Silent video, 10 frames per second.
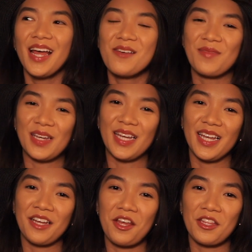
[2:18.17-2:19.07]

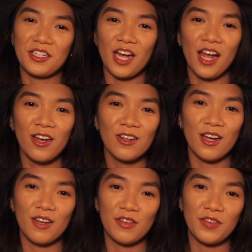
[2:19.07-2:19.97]
being the child
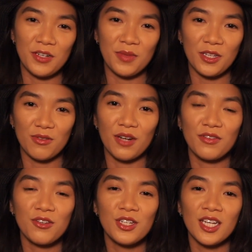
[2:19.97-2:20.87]
of Vietnamese
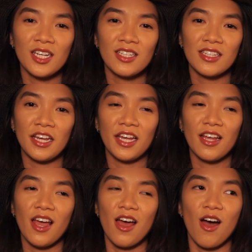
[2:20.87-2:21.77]
refugees. They
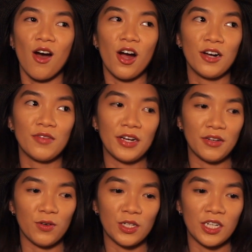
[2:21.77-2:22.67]
aren't very
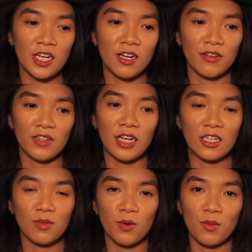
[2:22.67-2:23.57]
fortunate enough to
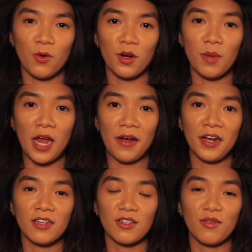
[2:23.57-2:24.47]
explore more
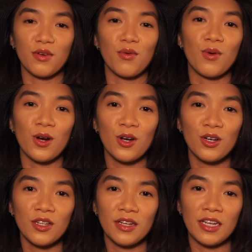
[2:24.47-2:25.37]
areas of the
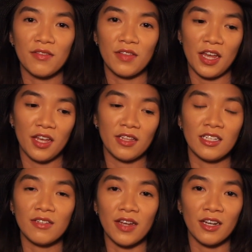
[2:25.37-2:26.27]
world. If they
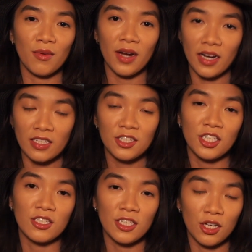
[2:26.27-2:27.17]
leave anywhere, it's
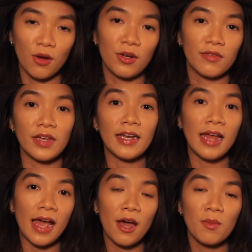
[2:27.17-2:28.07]
just to go to
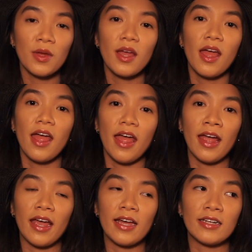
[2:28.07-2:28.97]
Vietnam.
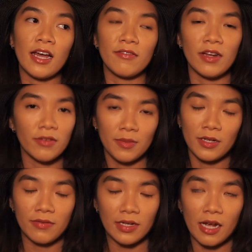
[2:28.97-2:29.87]
And I've never been to
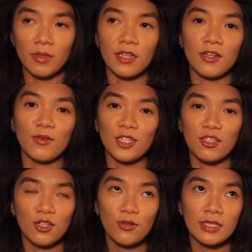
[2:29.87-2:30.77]
Vietnam either, which is
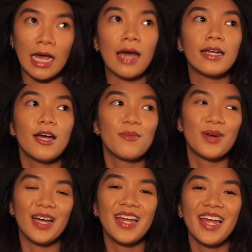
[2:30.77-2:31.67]
so sad,
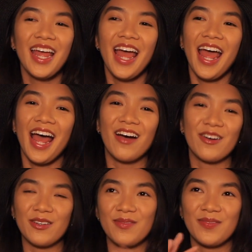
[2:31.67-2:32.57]

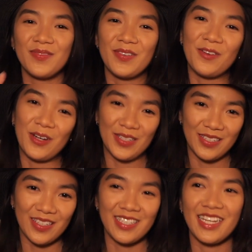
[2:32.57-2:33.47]
well, until
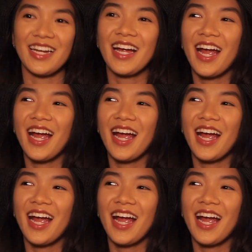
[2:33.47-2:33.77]
this year.